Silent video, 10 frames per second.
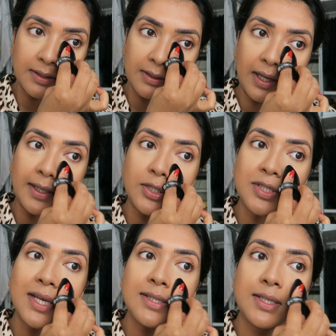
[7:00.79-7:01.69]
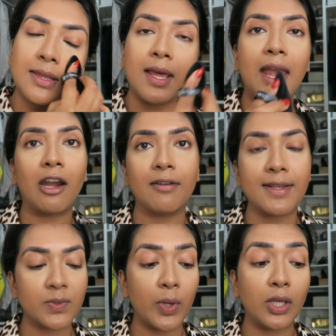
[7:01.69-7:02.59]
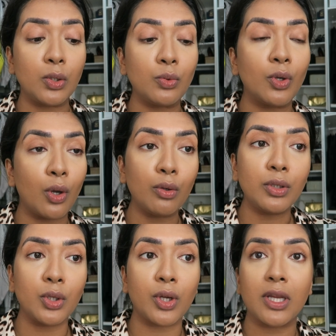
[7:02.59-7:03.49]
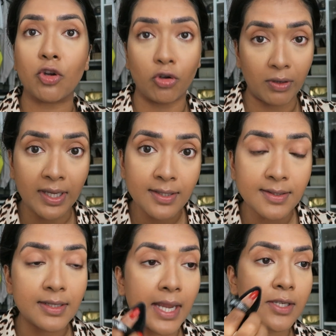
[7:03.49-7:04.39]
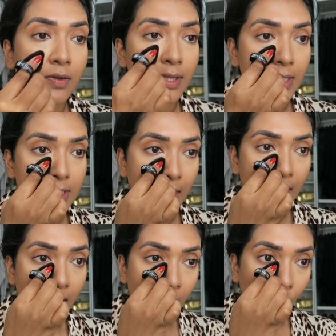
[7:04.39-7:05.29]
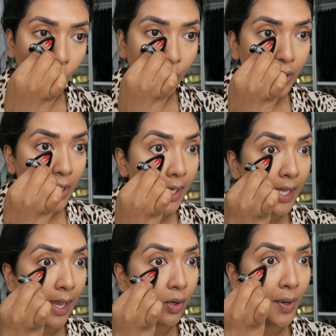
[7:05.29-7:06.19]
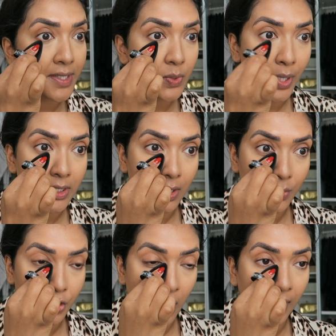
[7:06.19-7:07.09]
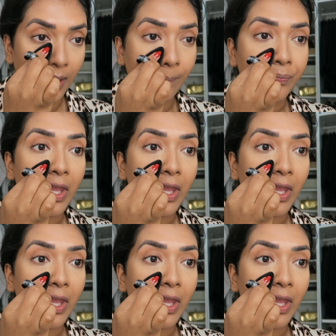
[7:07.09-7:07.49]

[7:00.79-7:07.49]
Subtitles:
like just in the areas where you know you're going to crease later in the day or you're going to get quite sweaty or shiny.